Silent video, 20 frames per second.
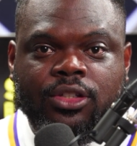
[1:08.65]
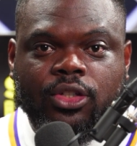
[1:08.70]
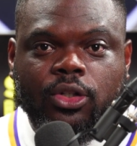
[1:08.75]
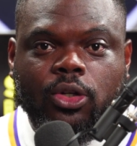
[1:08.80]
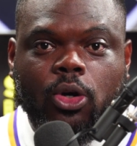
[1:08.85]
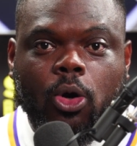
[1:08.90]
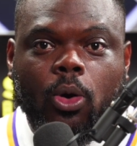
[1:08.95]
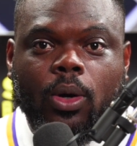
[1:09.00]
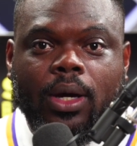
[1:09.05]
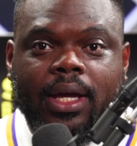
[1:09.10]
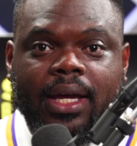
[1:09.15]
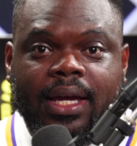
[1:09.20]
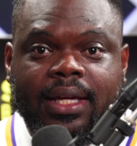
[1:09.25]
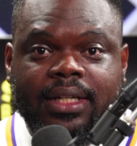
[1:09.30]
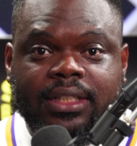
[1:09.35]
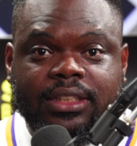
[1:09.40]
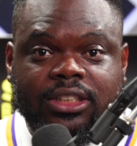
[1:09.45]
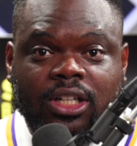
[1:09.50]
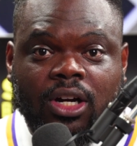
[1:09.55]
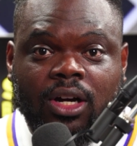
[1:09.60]
to go ahead
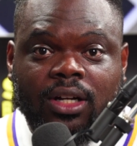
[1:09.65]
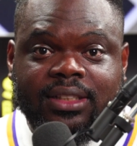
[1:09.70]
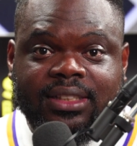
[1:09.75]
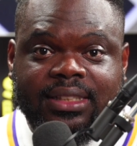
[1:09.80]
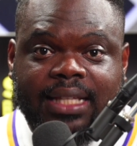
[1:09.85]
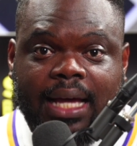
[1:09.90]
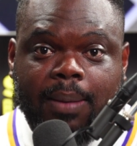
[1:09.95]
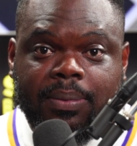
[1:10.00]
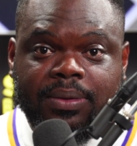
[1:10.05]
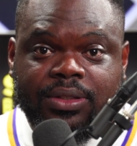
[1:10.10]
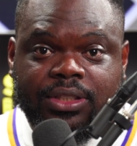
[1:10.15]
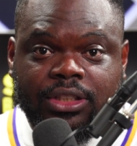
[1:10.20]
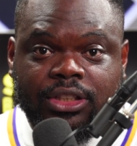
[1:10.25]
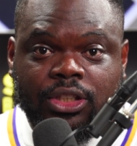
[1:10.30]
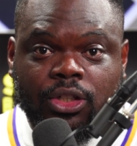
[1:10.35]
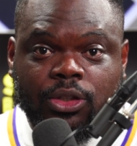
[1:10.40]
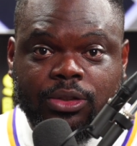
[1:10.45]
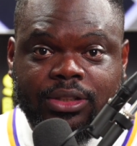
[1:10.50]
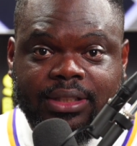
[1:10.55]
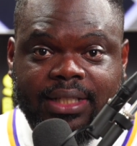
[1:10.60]
and start establishing
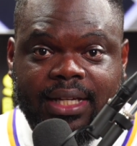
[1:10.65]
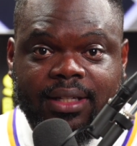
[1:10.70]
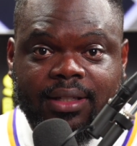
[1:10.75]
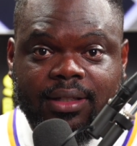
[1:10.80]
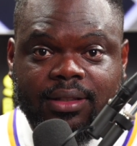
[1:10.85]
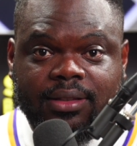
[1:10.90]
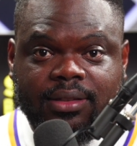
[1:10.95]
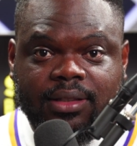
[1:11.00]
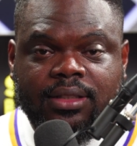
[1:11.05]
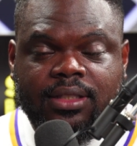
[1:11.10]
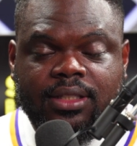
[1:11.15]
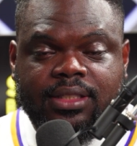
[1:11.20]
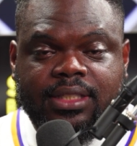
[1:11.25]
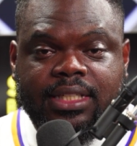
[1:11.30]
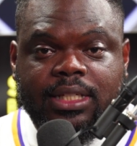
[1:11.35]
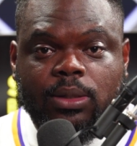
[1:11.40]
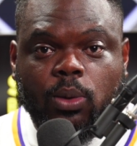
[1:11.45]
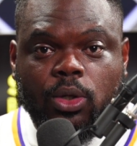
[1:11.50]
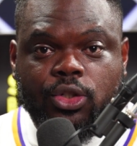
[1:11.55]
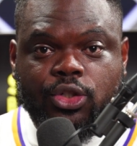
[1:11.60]
your settings to
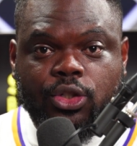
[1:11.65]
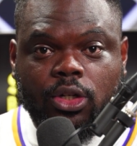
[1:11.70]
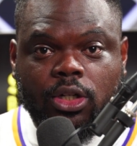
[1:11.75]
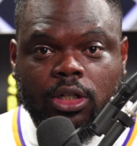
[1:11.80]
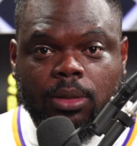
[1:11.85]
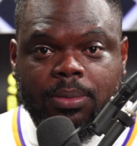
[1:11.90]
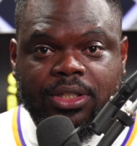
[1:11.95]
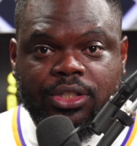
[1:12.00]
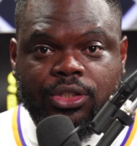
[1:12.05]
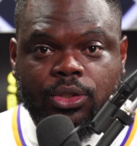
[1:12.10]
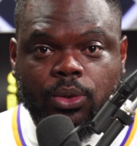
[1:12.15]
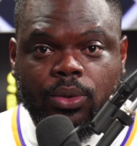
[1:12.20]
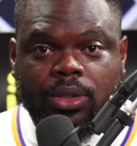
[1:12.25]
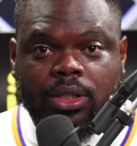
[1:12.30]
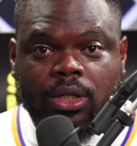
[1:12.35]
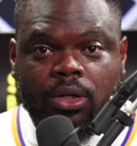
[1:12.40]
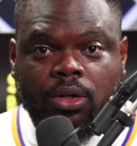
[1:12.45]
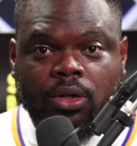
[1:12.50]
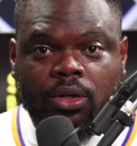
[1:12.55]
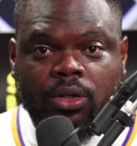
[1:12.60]
see what you're going to be
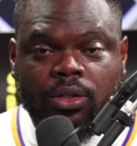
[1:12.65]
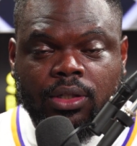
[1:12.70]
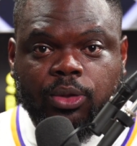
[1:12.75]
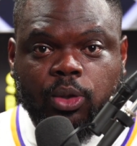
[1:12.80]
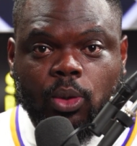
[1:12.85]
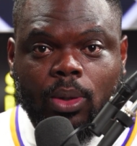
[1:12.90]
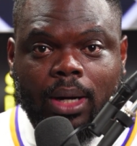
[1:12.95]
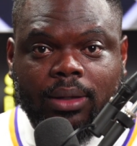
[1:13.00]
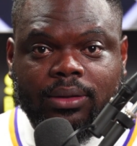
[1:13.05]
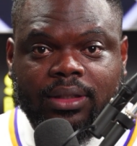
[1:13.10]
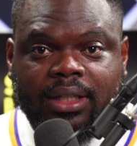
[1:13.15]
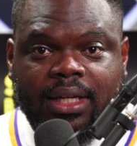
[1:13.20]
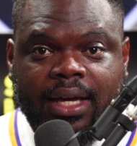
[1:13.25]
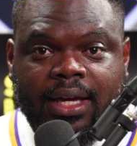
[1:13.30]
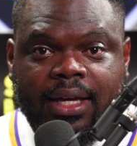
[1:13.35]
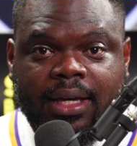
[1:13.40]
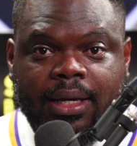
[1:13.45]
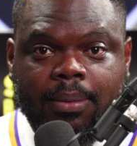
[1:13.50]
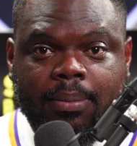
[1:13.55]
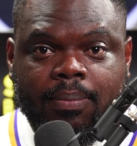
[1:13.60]
shooting on throughout the
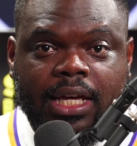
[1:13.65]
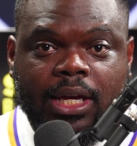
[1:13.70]
game.